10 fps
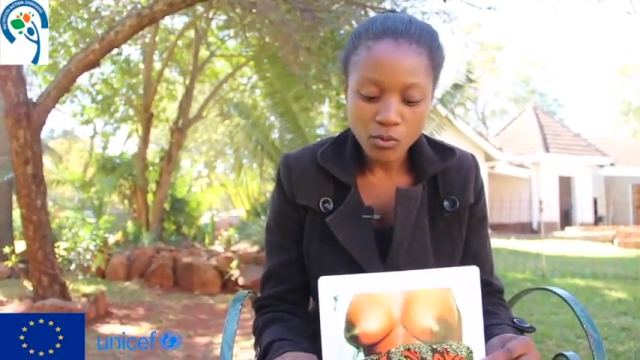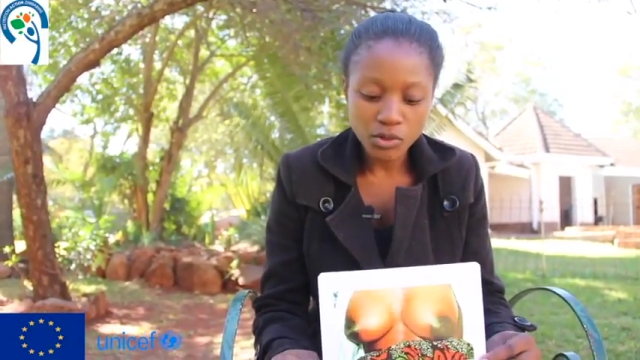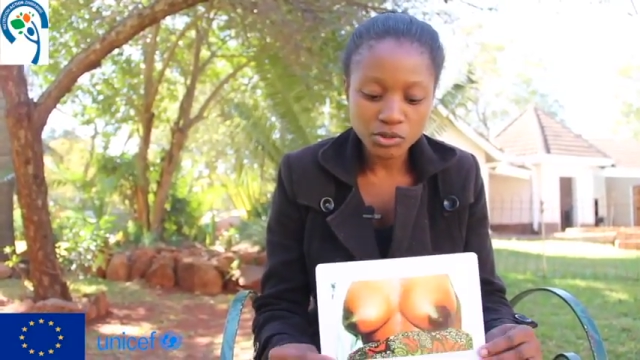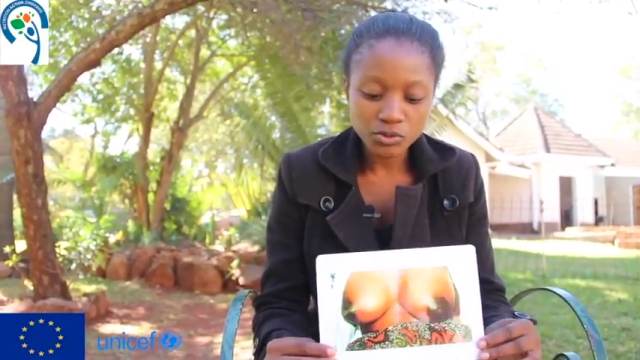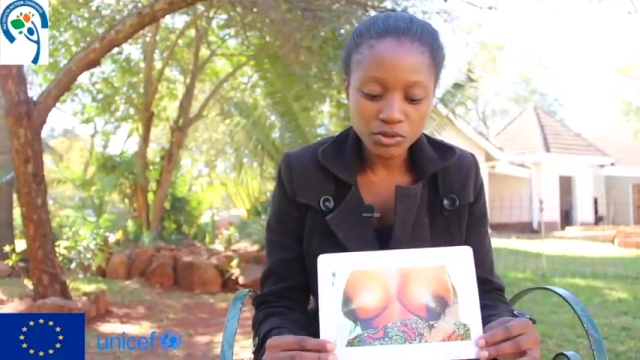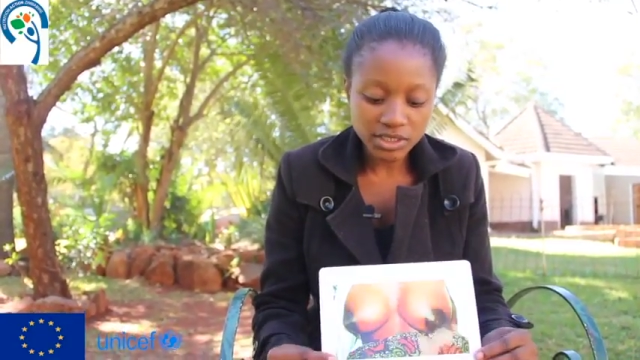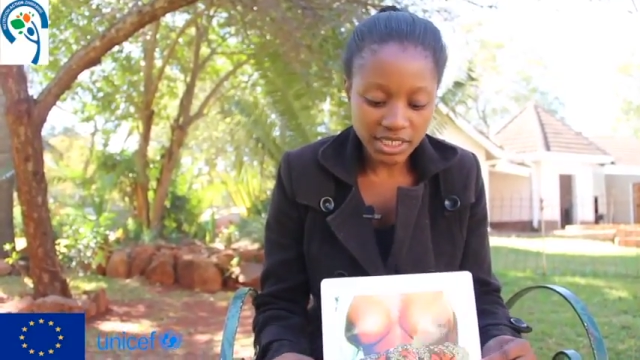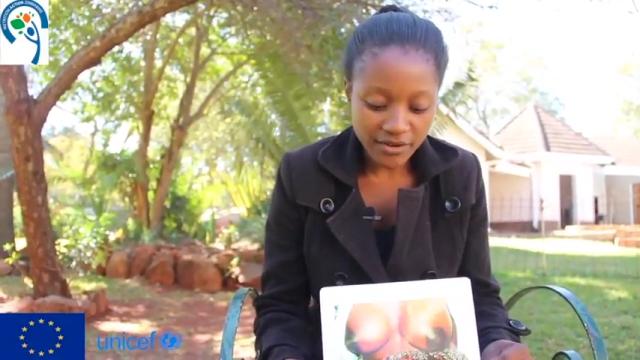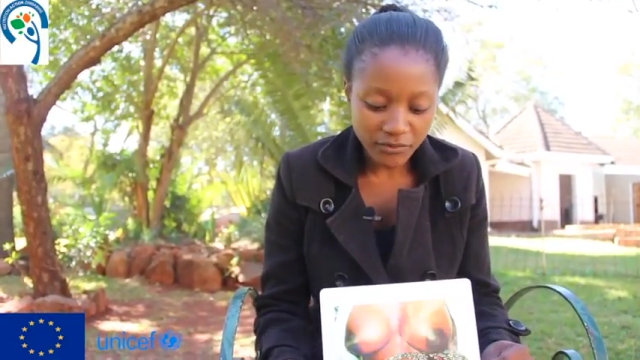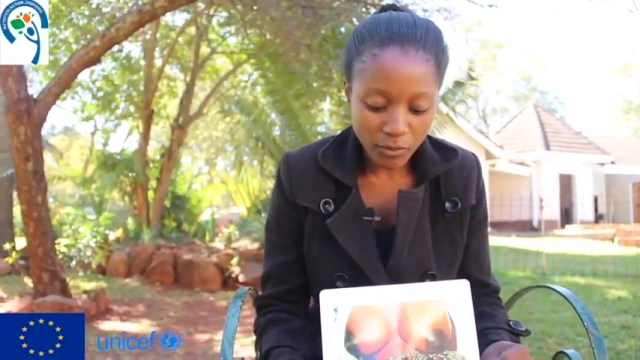which will
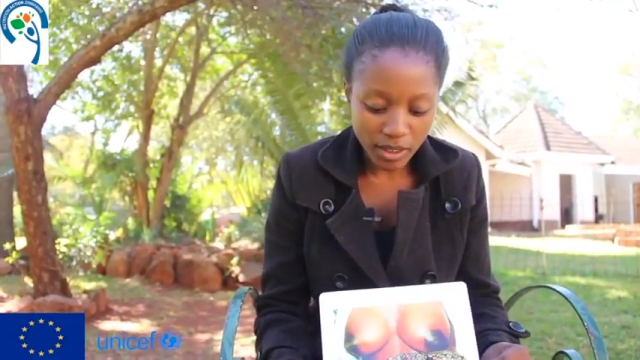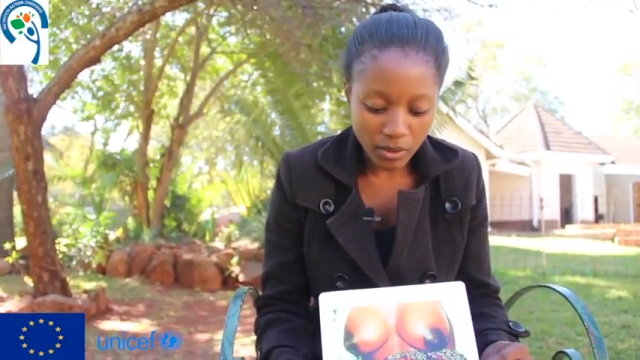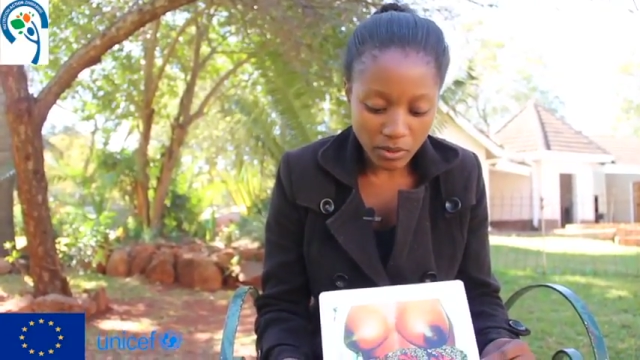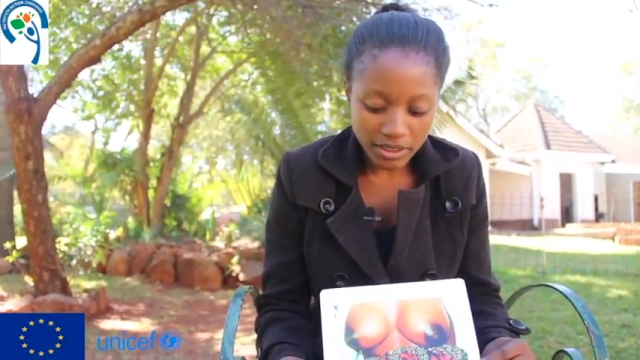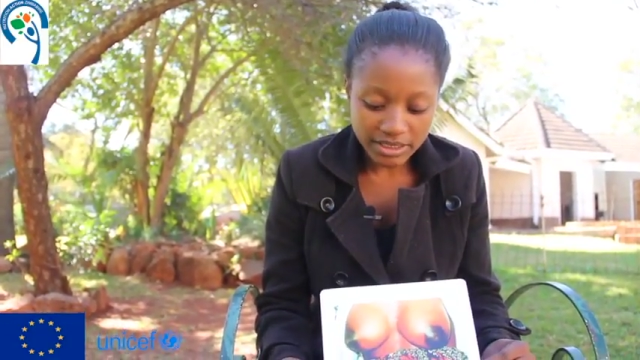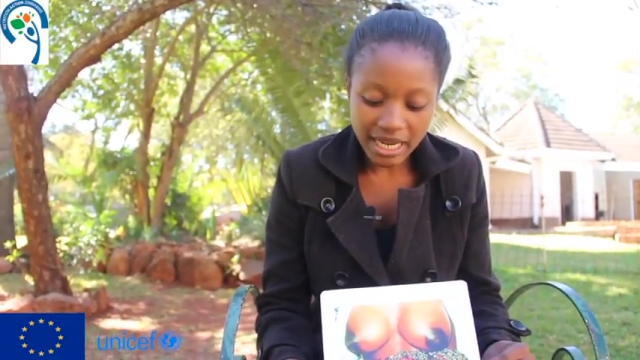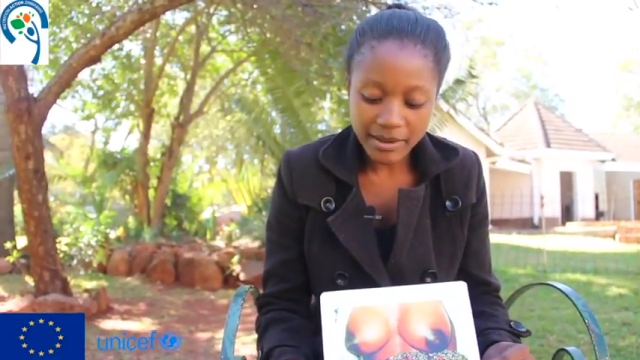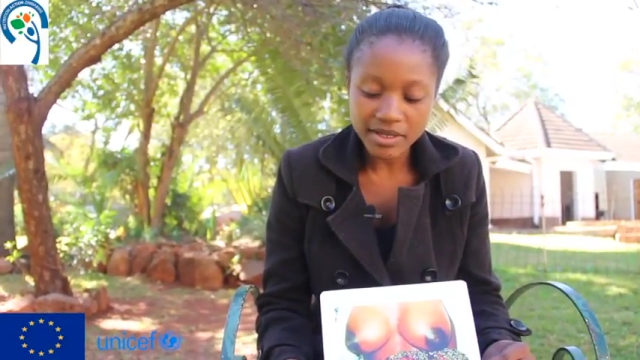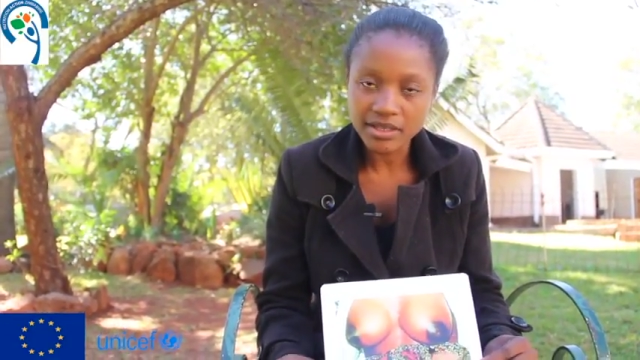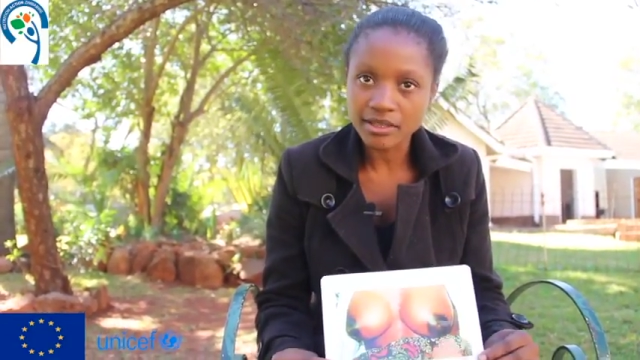stay for a longer
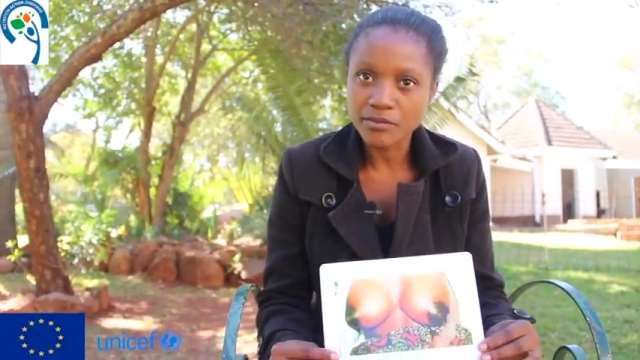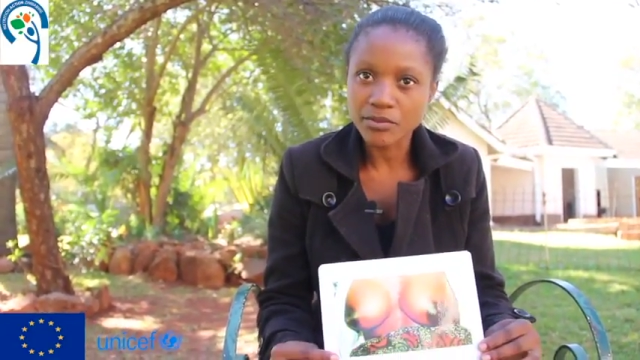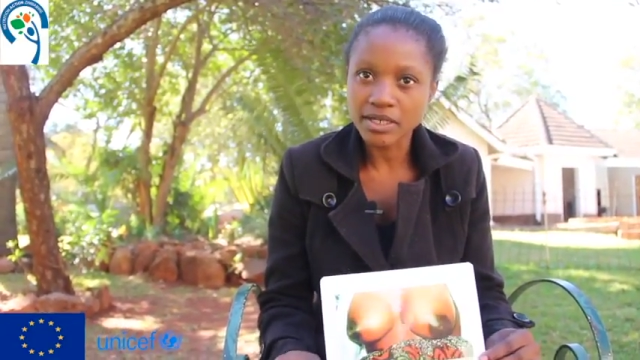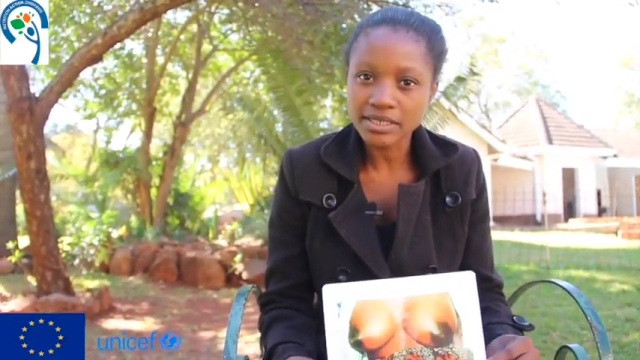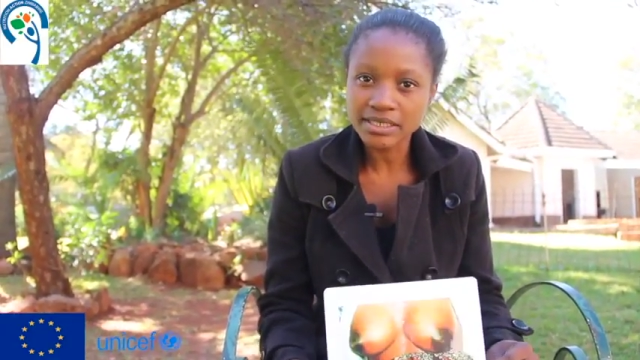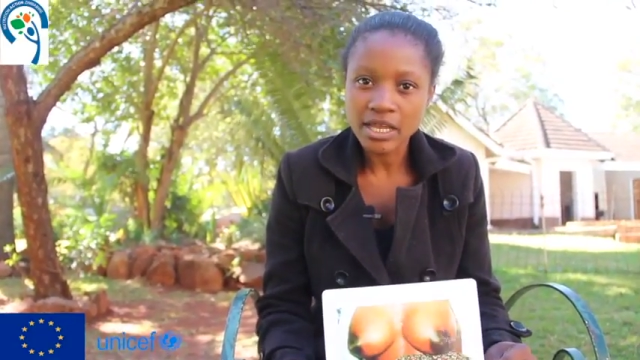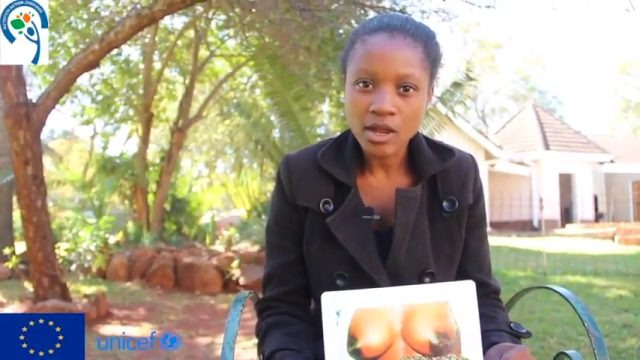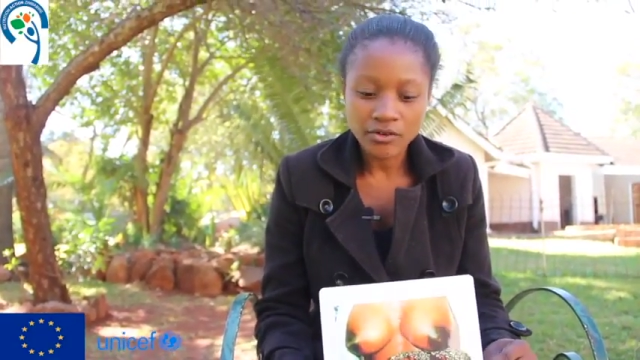time in the breasts,